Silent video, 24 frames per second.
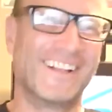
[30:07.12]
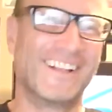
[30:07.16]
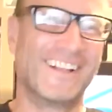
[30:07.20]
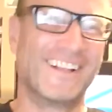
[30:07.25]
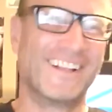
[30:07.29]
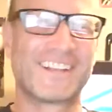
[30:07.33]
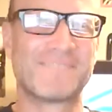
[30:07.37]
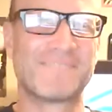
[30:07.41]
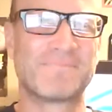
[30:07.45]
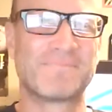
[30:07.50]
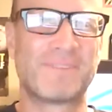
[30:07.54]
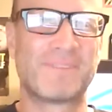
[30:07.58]

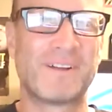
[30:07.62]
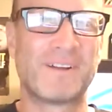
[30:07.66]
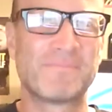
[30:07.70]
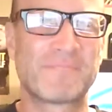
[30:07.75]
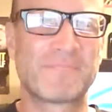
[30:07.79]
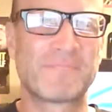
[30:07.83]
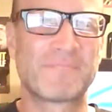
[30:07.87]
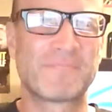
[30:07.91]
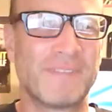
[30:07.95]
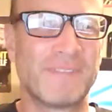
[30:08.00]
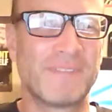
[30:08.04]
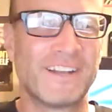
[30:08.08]
And
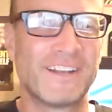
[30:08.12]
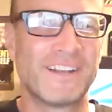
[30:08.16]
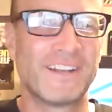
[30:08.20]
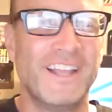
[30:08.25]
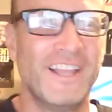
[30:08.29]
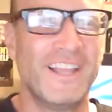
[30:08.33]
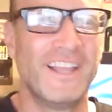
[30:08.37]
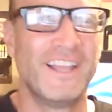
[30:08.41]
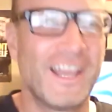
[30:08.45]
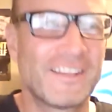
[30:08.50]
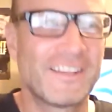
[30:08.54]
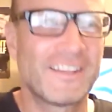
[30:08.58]
Pumpkin Man.
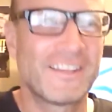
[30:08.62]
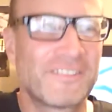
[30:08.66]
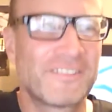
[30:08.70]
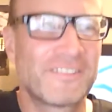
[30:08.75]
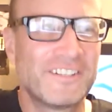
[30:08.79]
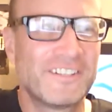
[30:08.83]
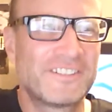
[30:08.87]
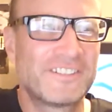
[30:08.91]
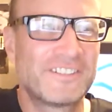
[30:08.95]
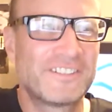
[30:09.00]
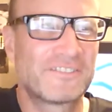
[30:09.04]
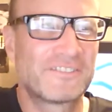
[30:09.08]
Heather,
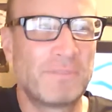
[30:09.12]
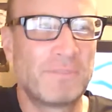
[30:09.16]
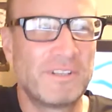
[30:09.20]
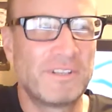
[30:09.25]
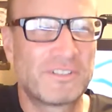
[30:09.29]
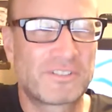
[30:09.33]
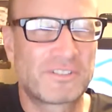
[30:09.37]
this has been